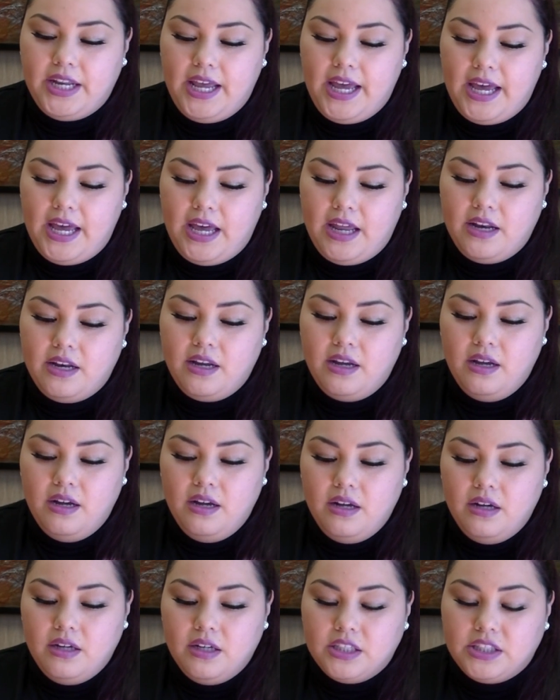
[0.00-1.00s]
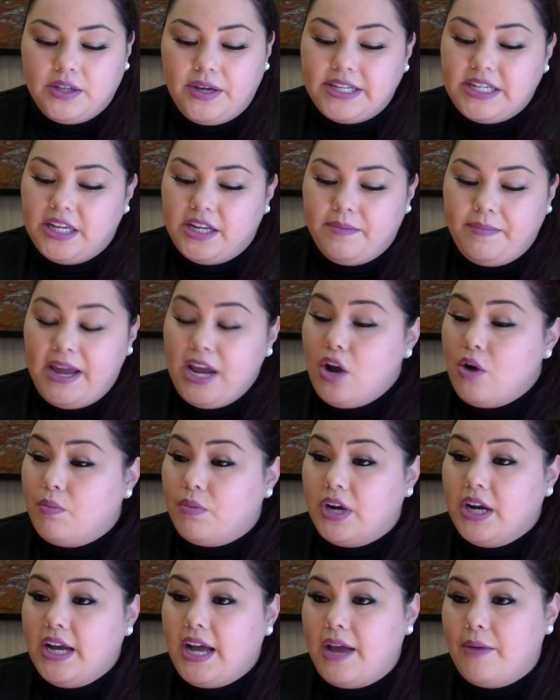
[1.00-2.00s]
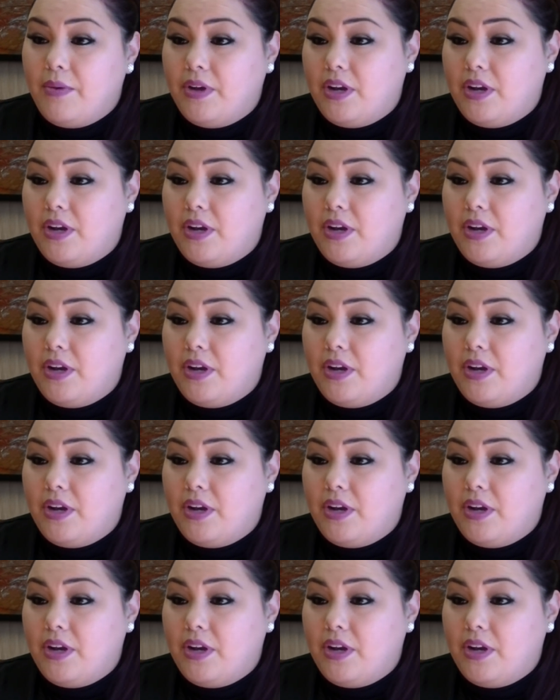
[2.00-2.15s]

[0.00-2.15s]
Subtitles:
And so I did my homework. I